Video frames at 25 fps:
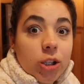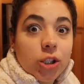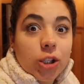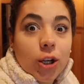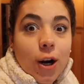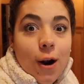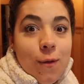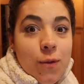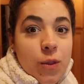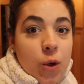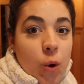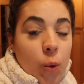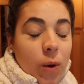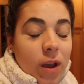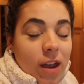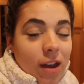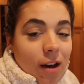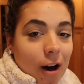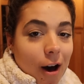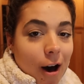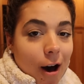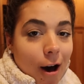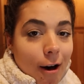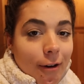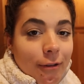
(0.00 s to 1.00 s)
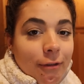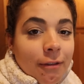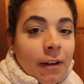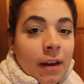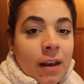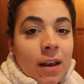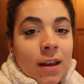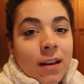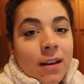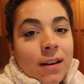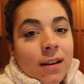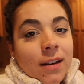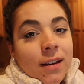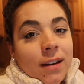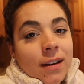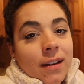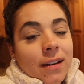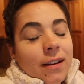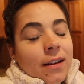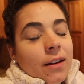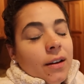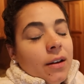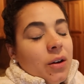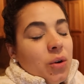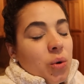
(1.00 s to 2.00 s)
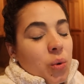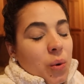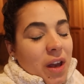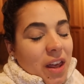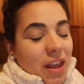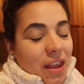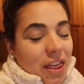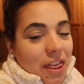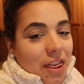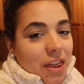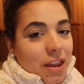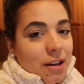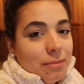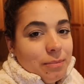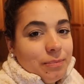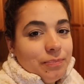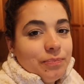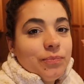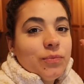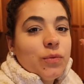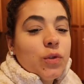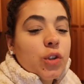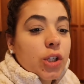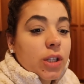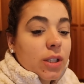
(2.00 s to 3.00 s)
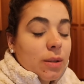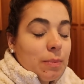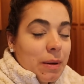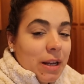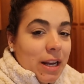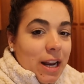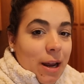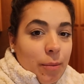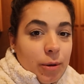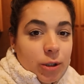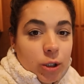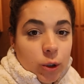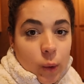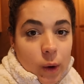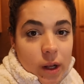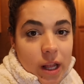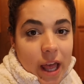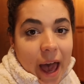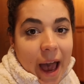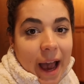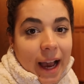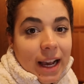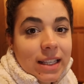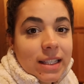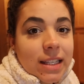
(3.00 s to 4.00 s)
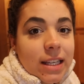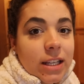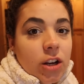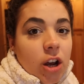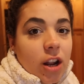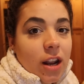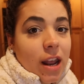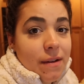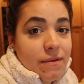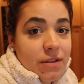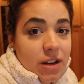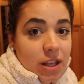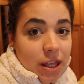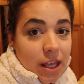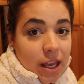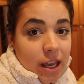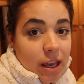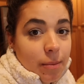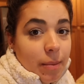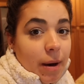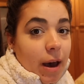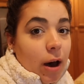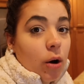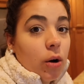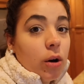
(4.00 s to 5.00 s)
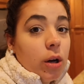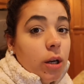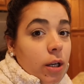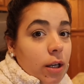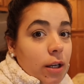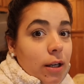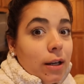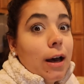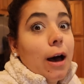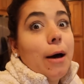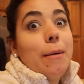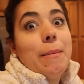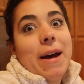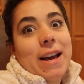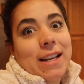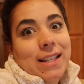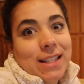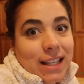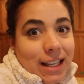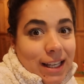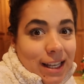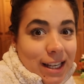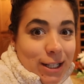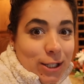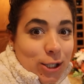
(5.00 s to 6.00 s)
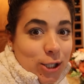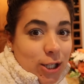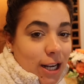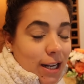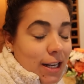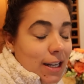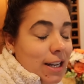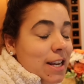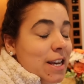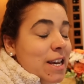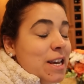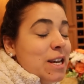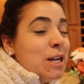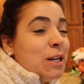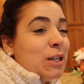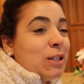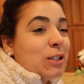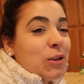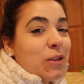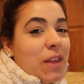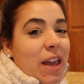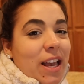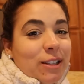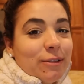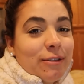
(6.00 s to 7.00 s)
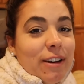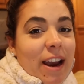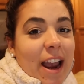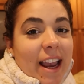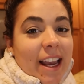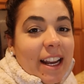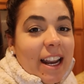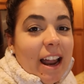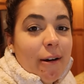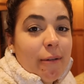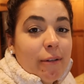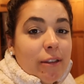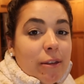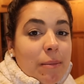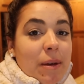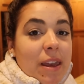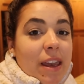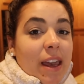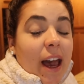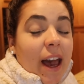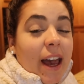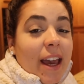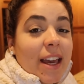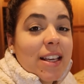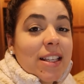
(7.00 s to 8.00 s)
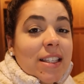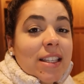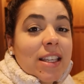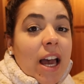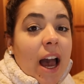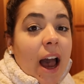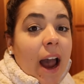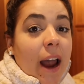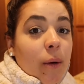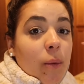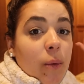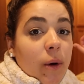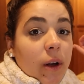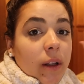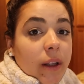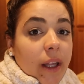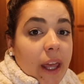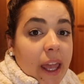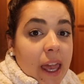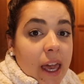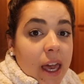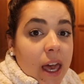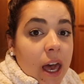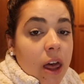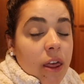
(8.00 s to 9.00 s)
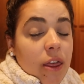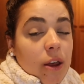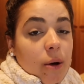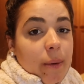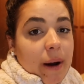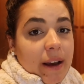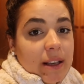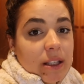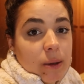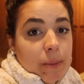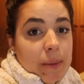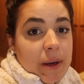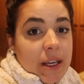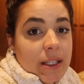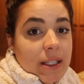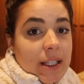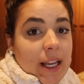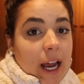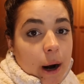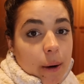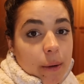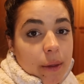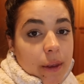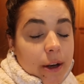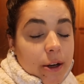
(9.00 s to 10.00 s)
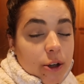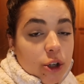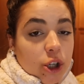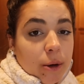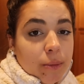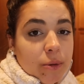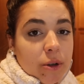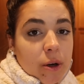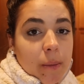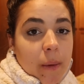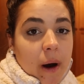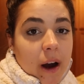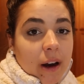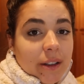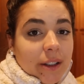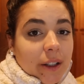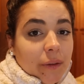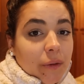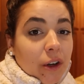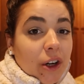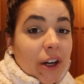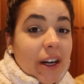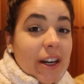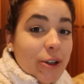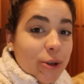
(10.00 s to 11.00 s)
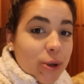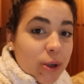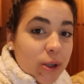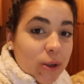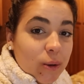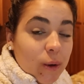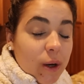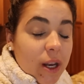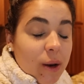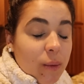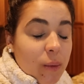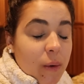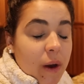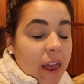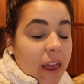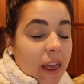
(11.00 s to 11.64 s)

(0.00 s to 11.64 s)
start the week off with just being able to relax and not have to think about a messy kitchen. So thanks for hanging out with me, guys. I will link the recipes down in the description box if you're interested.